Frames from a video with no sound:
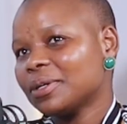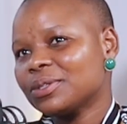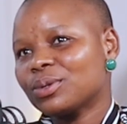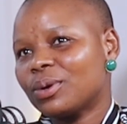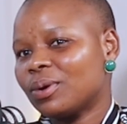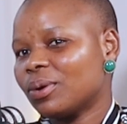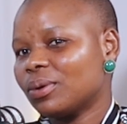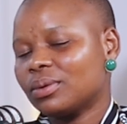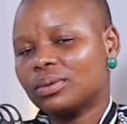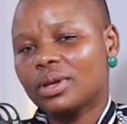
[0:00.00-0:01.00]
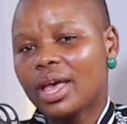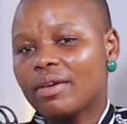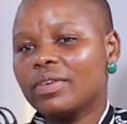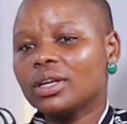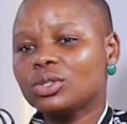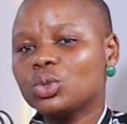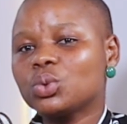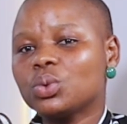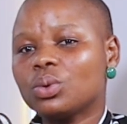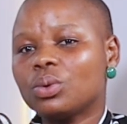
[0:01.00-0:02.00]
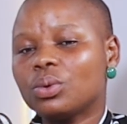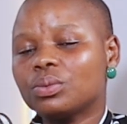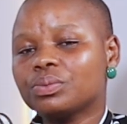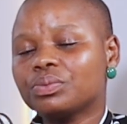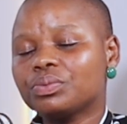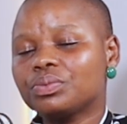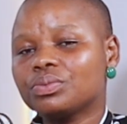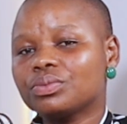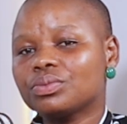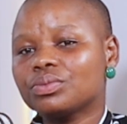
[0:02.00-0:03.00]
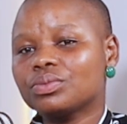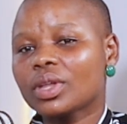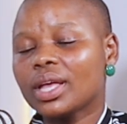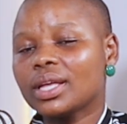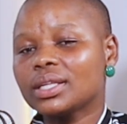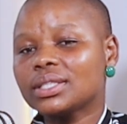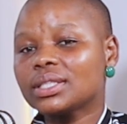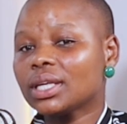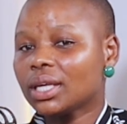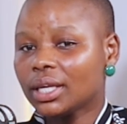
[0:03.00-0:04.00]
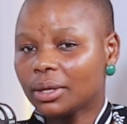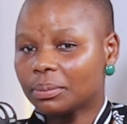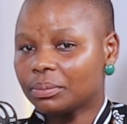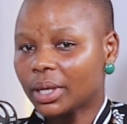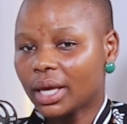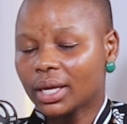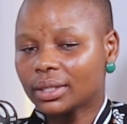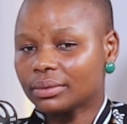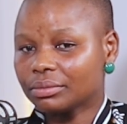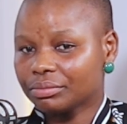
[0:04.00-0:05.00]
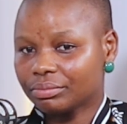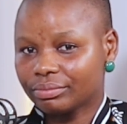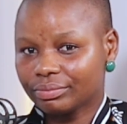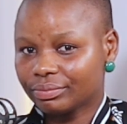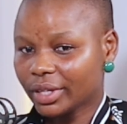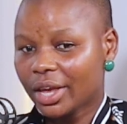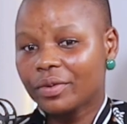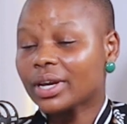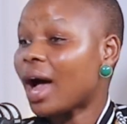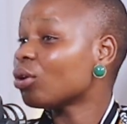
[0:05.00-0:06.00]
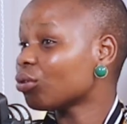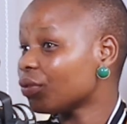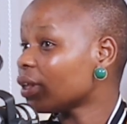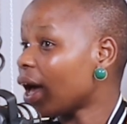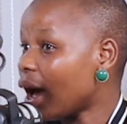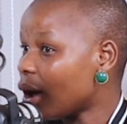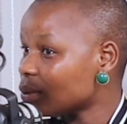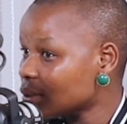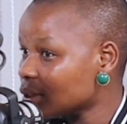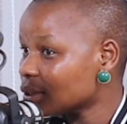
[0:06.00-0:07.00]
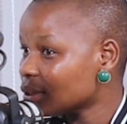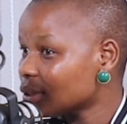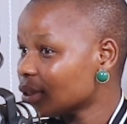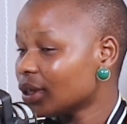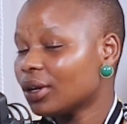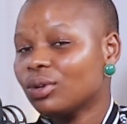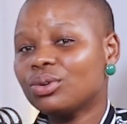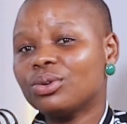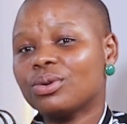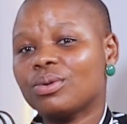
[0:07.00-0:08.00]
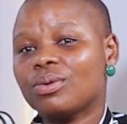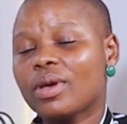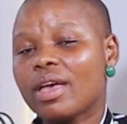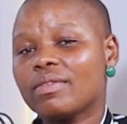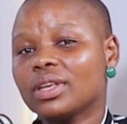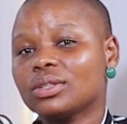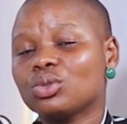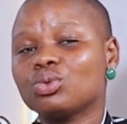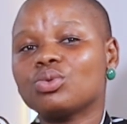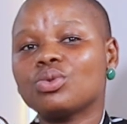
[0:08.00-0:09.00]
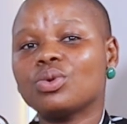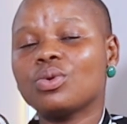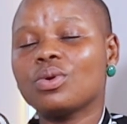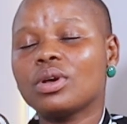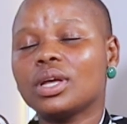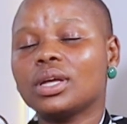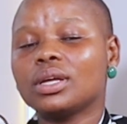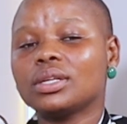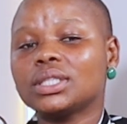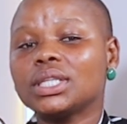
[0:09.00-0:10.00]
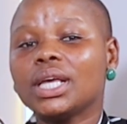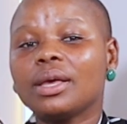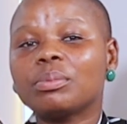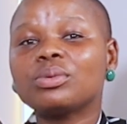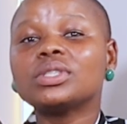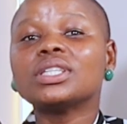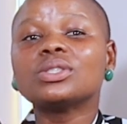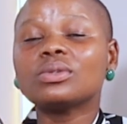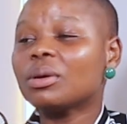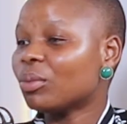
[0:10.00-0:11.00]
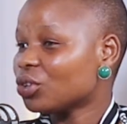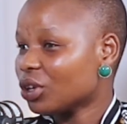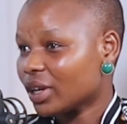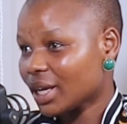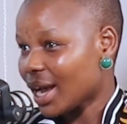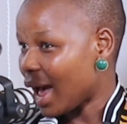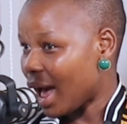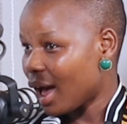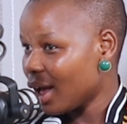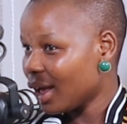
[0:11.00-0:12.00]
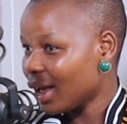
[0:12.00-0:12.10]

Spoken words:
So having to see him being carried out of the house, having to see him put into the mortuary car.